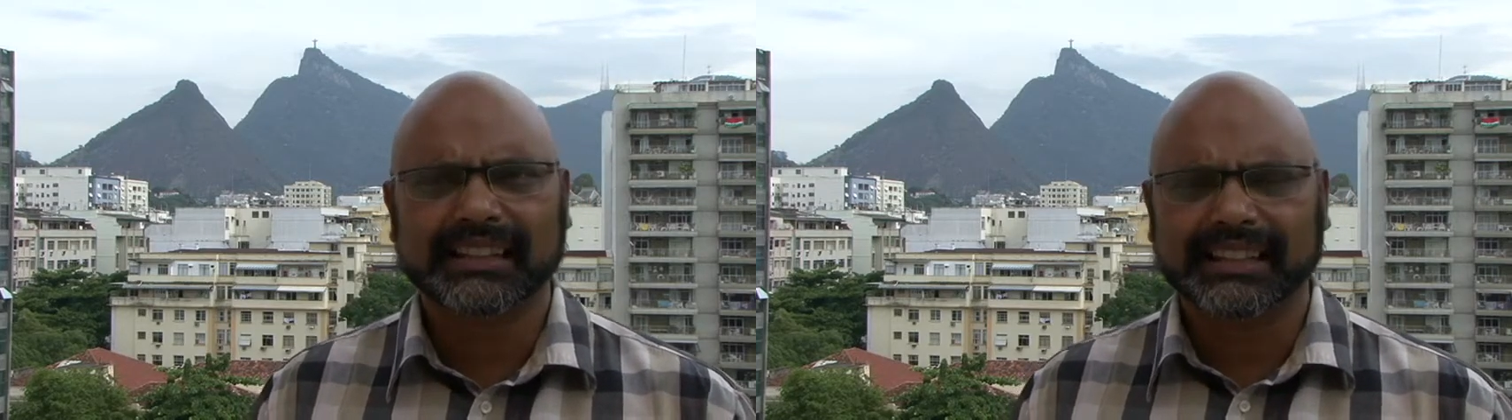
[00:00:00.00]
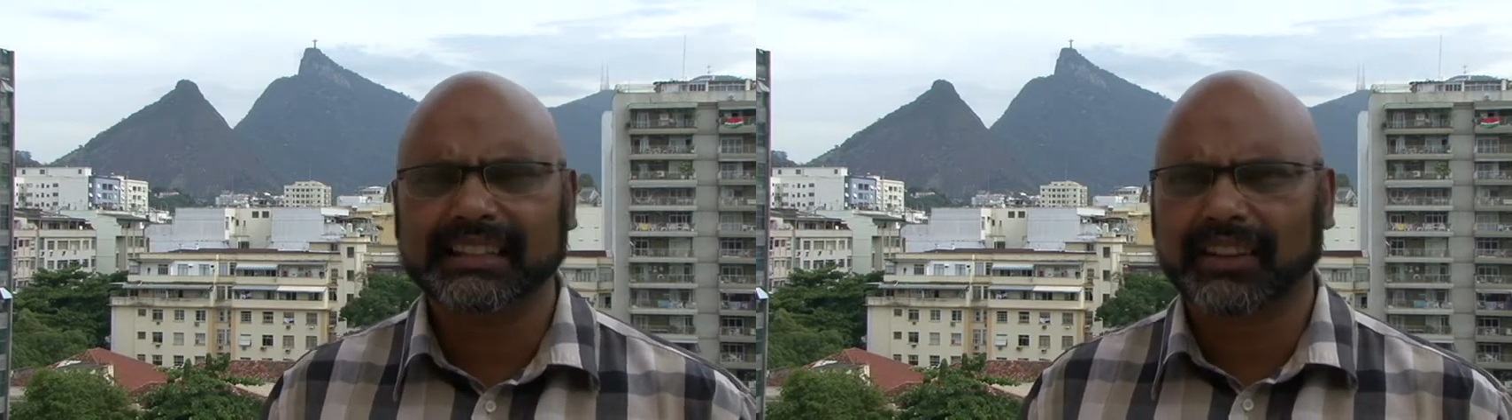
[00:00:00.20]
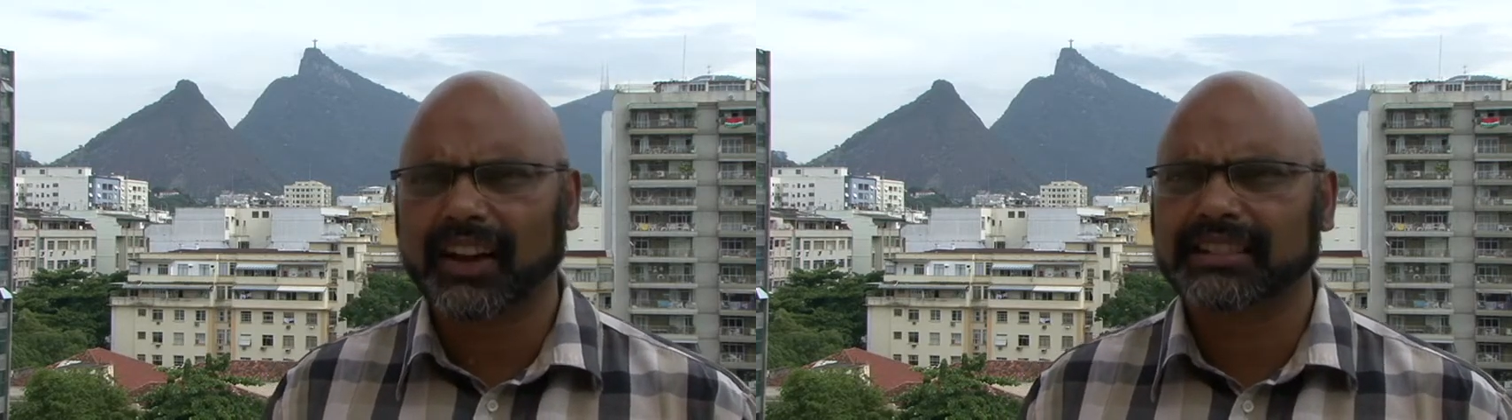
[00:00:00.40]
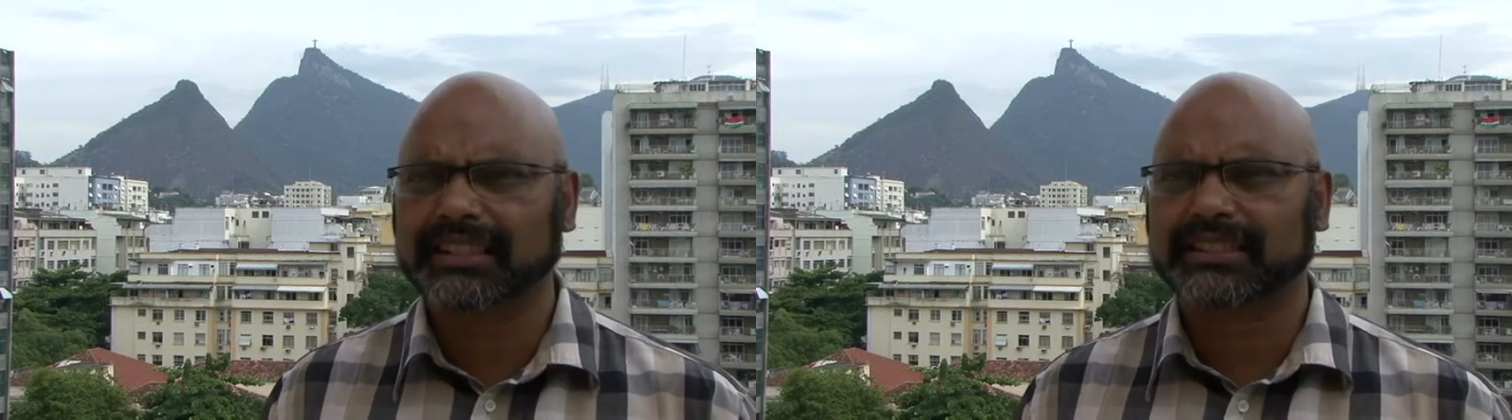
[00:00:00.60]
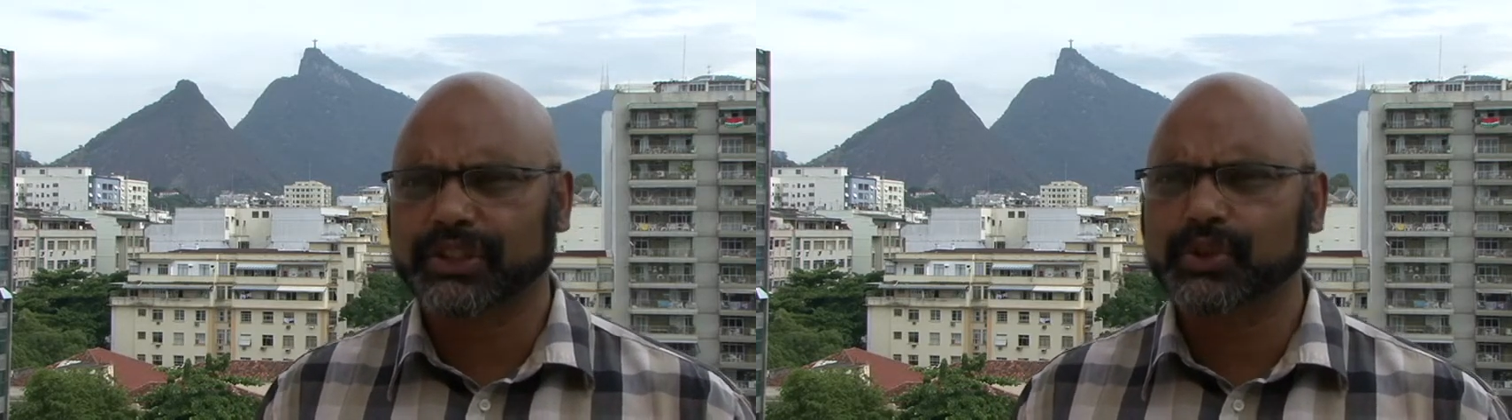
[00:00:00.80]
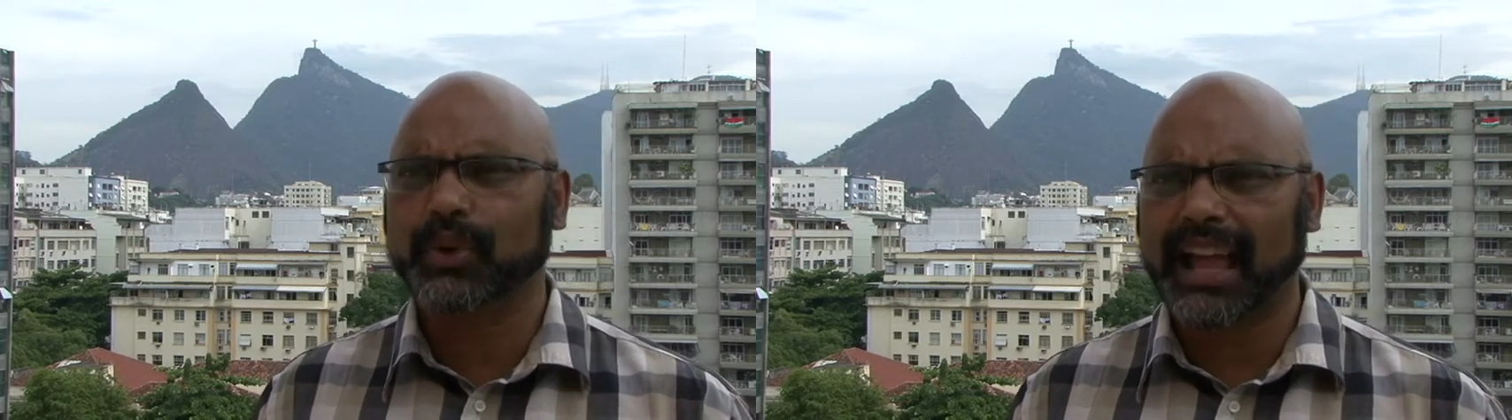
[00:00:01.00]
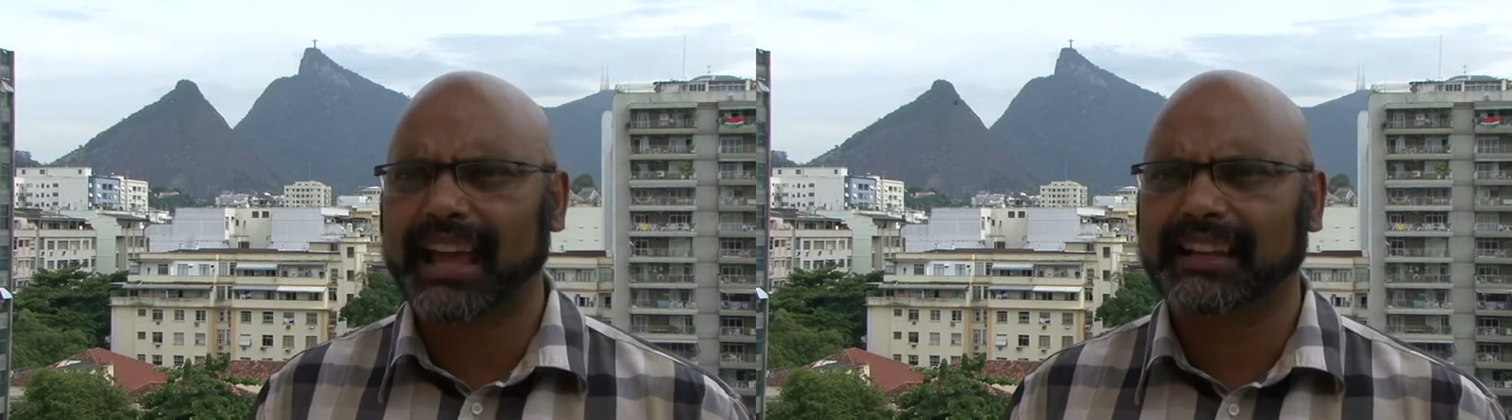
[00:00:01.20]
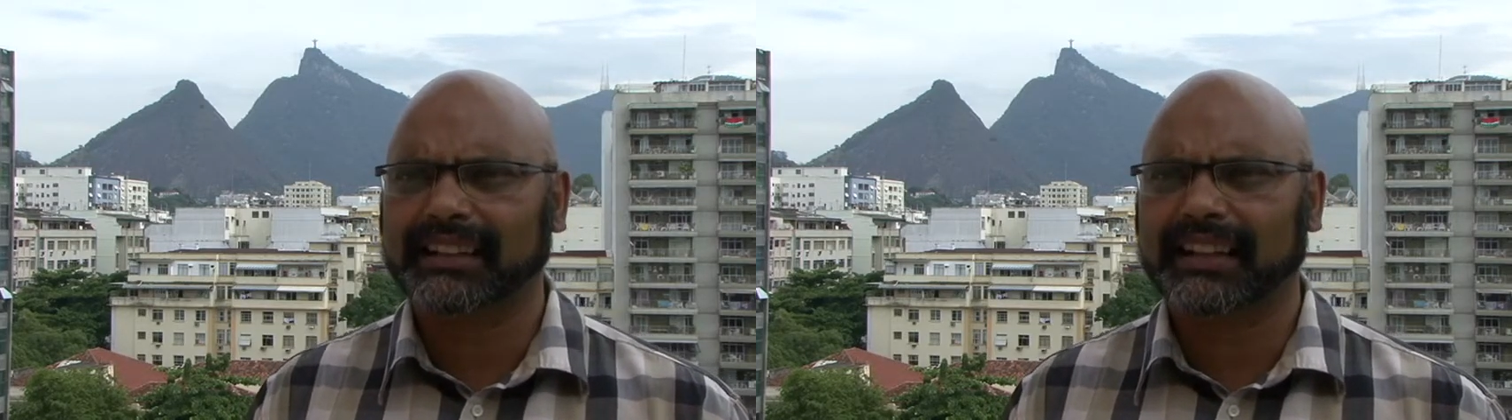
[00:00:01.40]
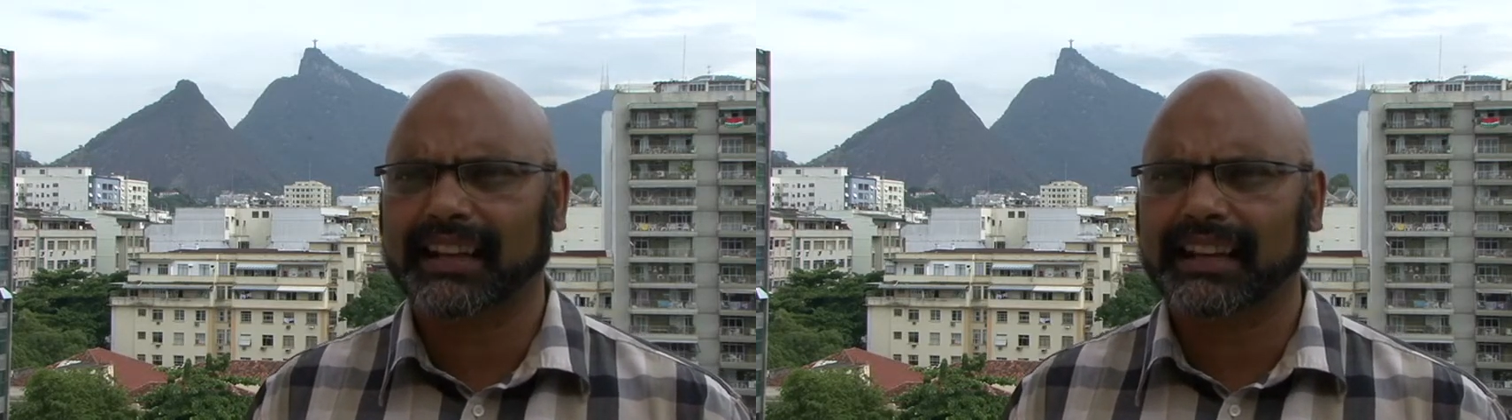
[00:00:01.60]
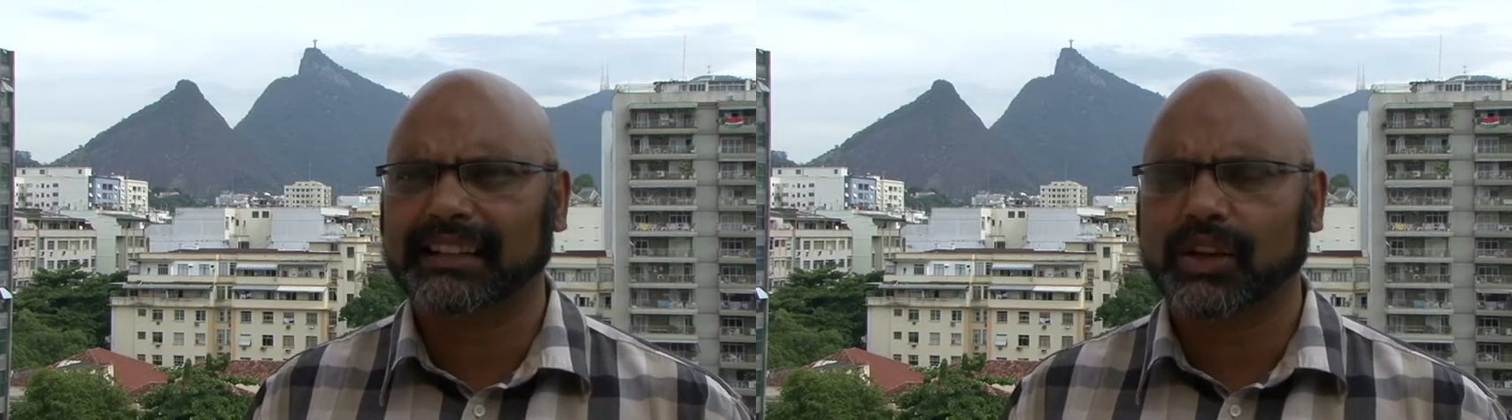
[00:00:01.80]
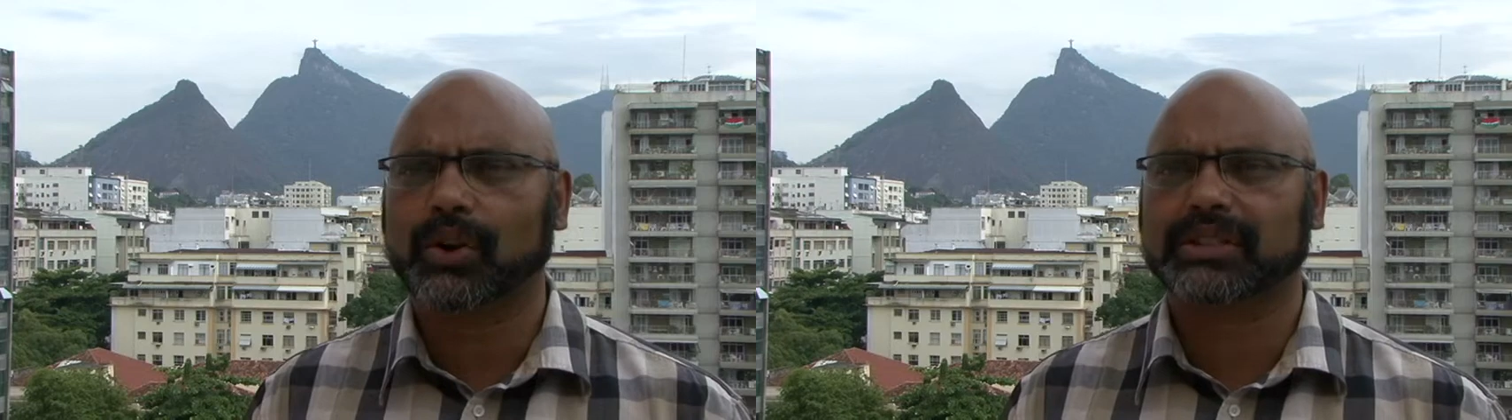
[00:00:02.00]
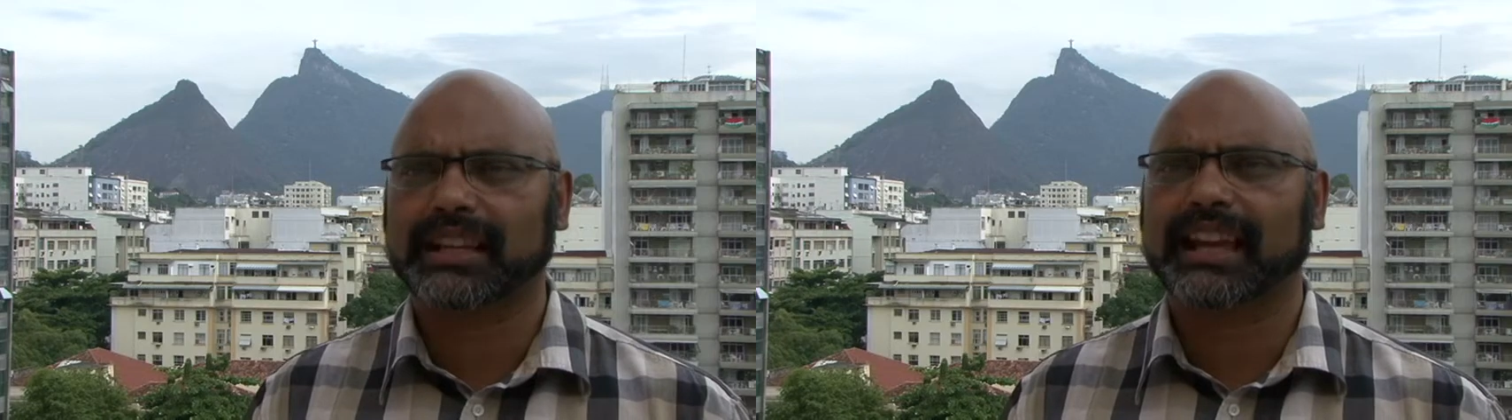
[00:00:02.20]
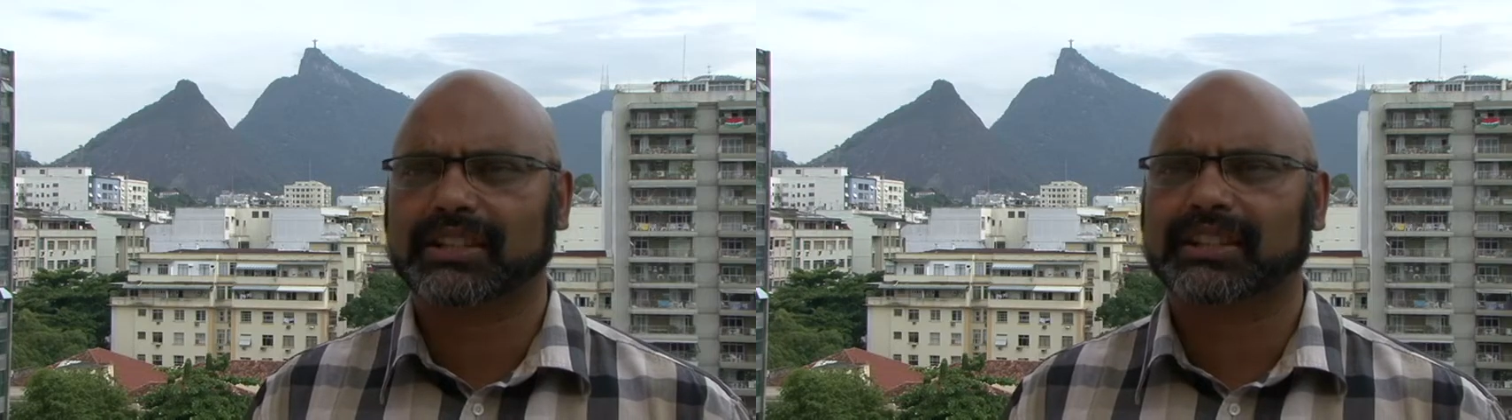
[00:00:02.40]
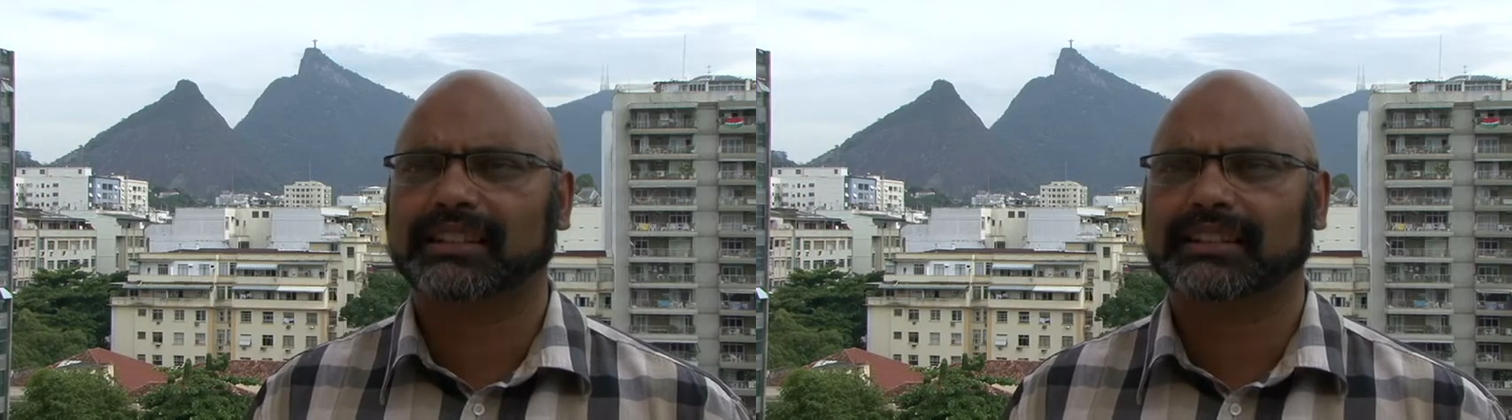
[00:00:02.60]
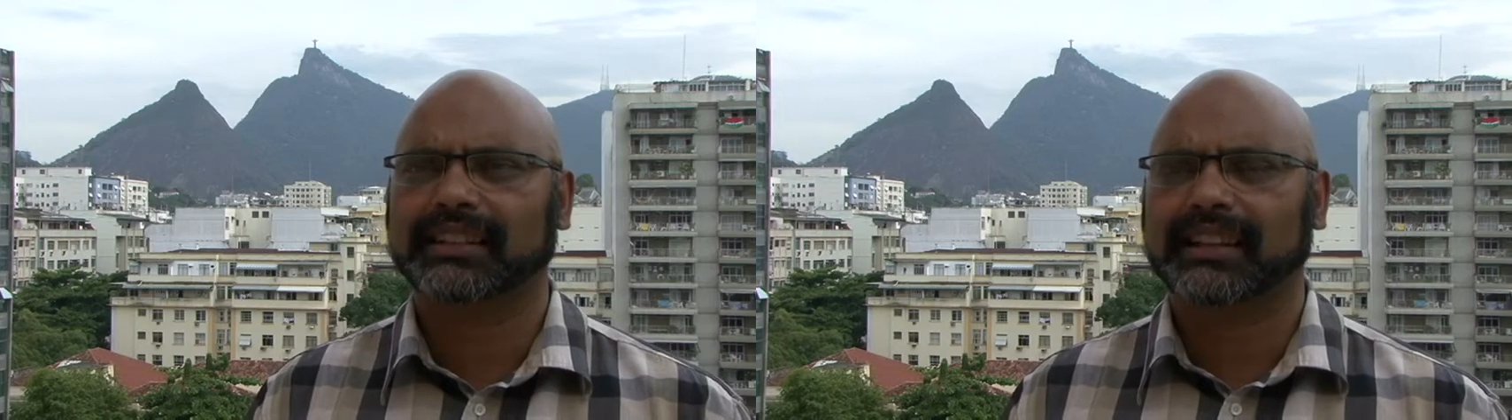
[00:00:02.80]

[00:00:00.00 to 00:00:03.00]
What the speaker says: the largest UN negotiation